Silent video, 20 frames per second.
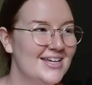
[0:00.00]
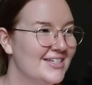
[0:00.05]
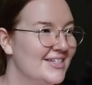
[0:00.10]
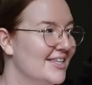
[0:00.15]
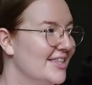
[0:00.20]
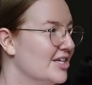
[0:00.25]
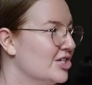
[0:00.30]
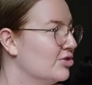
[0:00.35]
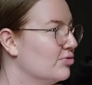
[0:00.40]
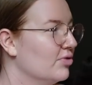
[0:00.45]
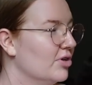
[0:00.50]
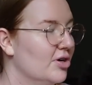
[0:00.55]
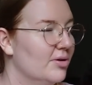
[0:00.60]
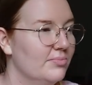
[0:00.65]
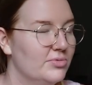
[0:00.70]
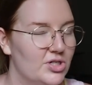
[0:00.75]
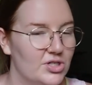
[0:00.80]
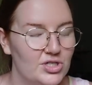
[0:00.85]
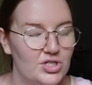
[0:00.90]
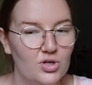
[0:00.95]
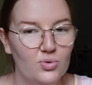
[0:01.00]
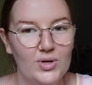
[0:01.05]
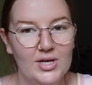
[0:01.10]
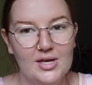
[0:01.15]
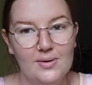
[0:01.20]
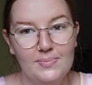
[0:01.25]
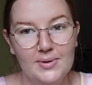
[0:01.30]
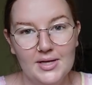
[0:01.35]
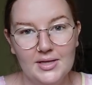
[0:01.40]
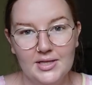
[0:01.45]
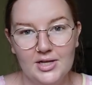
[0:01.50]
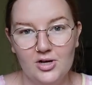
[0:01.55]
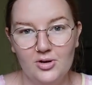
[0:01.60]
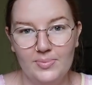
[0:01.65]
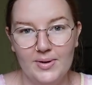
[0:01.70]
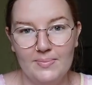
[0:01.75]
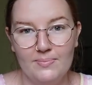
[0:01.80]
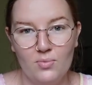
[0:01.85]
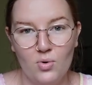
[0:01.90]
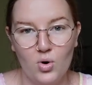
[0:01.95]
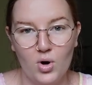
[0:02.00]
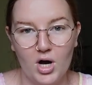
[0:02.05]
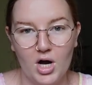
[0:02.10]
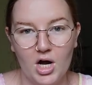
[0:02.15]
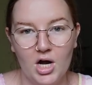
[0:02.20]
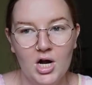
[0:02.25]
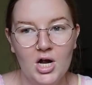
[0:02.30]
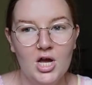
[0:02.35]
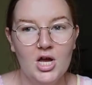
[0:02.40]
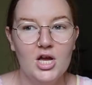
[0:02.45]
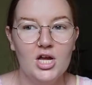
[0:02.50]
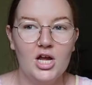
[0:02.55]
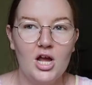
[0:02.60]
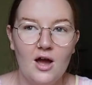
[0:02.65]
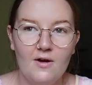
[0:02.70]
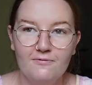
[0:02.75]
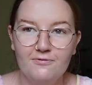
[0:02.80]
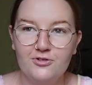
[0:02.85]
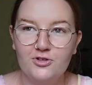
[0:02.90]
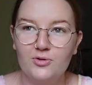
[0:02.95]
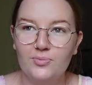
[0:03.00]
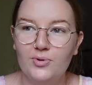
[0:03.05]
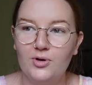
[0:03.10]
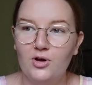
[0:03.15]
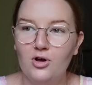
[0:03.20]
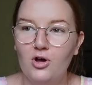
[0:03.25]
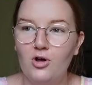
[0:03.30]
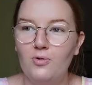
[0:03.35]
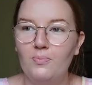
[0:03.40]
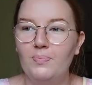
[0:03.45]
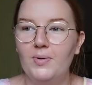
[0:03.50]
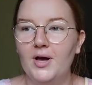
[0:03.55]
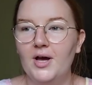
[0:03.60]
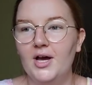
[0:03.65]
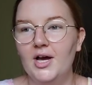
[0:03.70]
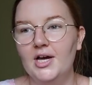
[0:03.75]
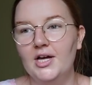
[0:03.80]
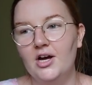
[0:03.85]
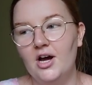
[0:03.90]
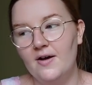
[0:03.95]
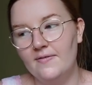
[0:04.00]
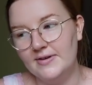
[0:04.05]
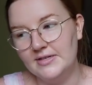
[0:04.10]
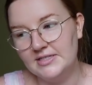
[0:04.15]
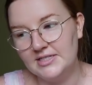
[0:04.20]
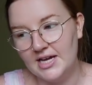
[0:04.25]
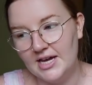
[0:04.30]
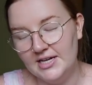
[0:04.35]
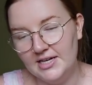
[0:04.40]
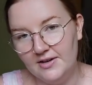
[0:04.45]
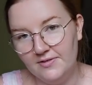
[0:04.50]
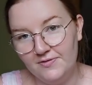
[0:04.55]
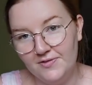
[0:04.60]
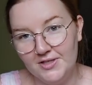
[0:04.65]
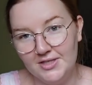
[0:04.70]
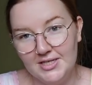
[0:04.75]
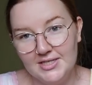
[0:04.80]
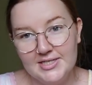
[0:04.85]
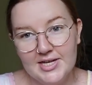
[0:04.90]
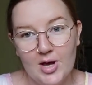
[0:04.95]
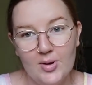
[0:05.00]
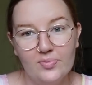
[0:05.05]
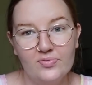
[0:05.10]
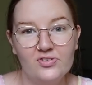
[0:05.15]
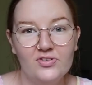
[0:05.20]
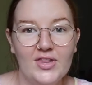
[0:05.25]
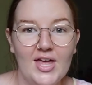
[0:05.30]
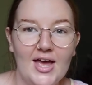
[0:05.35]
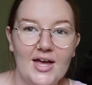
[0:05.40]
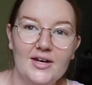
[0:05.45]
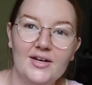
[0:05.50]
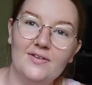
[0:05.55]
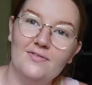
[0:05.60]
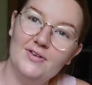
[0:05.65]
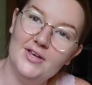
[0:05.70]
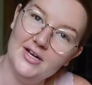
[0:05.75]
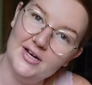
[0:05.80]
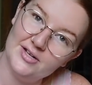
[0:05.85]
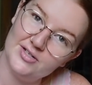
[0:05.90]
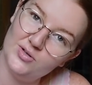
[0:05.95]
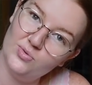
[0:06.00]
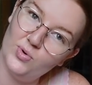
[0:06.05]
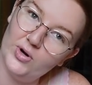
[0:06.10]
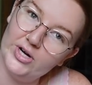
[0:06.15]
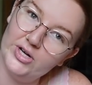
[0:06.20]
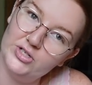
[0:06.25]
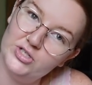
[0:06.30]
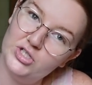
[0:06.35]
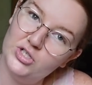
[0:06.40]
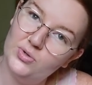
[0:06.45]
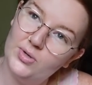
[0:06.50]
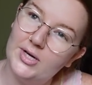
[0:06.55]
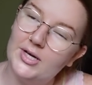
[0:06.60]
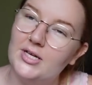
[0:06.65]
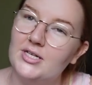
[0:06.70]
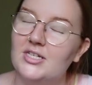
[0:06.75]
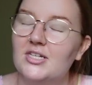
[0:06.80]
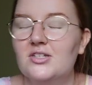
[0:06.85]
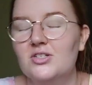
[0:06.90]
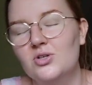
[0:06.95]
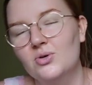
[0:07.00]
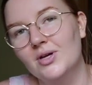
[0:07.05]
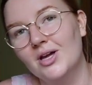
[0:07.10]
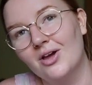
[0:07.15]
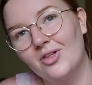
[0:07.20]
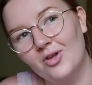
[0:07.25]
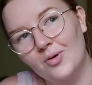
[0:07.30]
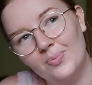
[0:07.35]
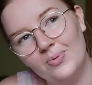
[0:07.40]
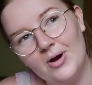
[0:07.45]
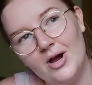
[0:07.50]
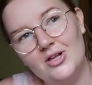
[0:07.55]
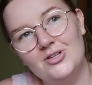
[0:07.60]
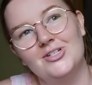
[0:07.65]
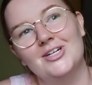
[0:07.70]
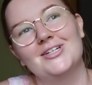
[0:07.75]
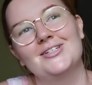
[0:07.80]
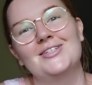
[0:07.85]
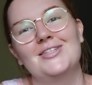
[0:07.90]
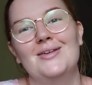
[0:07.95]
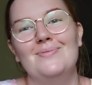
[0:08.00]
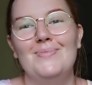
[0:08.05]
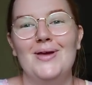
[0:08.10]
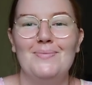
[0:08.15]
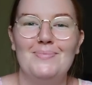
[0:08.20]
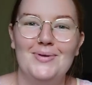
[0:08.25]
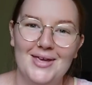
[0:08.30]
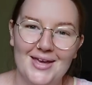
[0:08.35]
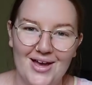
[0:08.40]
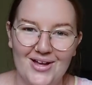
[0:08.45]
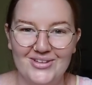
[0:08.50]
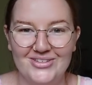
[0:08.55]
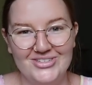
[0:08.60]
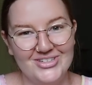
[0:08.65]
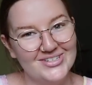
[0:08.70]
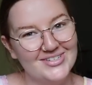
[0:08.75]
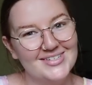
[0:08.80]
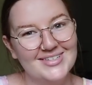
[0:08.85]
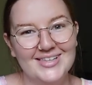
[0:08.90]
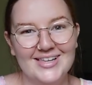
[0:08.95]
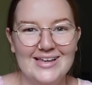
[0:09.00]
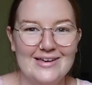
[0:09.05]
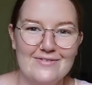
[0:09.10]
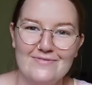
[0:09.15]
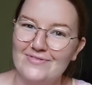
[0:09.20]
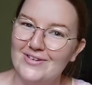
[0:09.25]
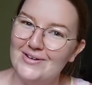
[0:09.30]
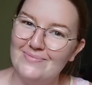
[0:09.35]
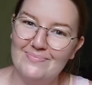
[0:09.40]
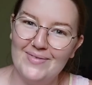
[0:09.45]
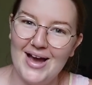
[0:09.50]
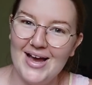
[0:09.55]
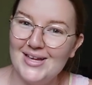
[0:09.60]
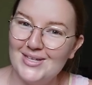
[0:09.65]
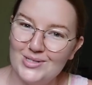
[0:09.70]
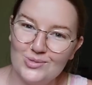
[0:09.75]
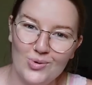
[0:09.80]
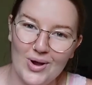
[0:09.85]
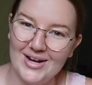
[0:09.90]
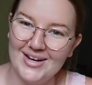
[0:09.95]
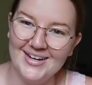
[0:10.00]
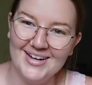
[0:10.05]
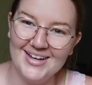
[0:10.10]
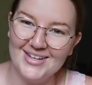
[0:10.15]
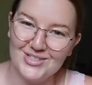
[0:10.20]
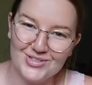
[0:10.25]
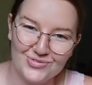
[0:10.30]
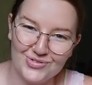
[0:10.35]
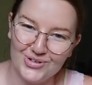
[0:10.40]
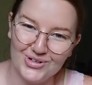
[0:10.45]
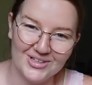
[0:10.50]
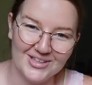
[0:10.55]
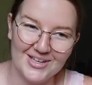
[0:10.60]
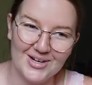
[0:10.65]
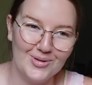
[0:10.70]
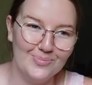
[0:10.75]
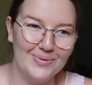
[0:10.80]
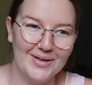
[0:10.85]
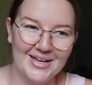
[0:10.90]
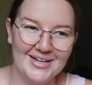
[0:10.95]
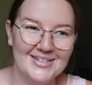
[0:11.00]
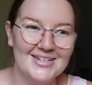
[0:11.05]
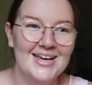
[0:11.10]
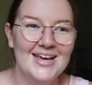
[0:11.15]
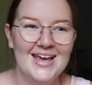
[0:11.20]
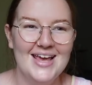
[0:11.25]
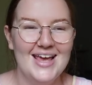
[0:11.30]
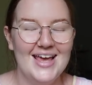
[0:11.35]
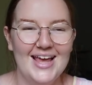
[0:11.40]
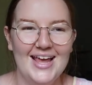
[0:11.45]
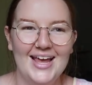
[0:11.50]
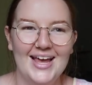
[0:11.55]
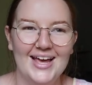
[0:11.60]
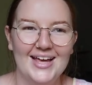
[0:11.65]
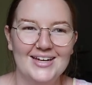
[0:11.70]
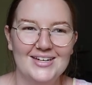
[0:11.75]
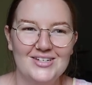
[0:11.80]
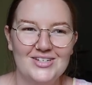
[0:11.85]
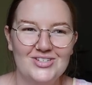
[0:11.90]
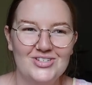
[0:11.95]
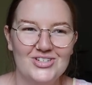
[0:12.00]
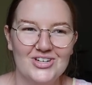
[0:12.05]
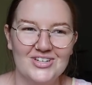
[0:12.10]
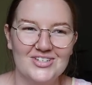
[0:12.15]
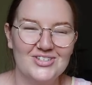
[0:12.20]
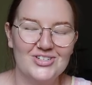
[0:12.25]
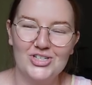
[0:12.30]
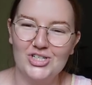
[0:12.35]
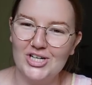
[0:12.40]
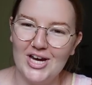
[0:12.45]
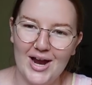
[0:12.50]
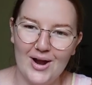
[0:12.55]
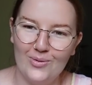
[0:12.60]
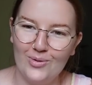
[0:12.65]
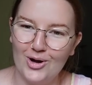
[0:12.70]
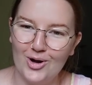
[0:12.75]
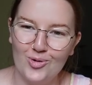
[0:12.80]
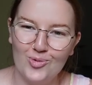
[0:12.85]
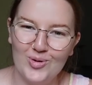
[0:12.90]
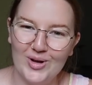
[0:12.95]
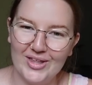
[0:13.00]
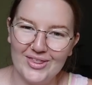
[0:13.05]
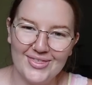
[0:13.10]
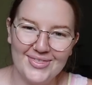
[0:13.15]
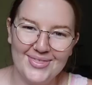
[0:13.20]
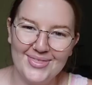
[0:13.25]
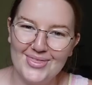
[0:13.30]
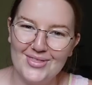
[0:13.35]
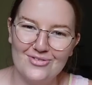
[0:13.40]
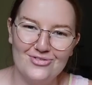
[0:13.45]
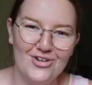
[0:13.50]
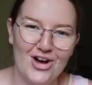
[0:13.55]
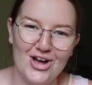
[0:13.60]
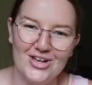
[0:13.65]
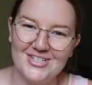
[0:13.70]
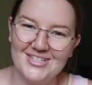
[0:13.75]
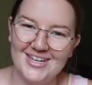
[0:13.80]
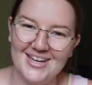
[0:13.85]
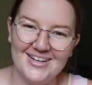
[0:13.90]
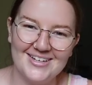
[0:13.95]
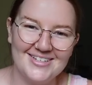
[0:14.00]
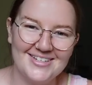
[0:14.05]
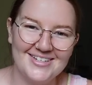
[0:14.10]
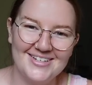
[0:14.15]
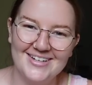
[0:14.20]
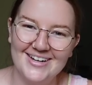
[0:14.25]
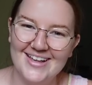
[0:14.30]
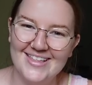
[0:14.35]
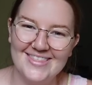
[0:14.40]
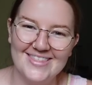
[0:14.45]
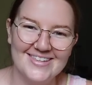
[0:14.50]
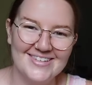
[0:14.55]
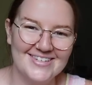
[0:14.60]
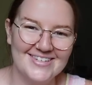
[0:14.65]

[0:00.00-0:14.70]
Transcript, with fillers: to this room just so we can be a little bit more comfortable, but obviously I need Finley's help for that. And if he doesn't want to do it because he's doing other projects, then maybe I'll just live in my sweatiness for a little bit and just shower with the faucet in the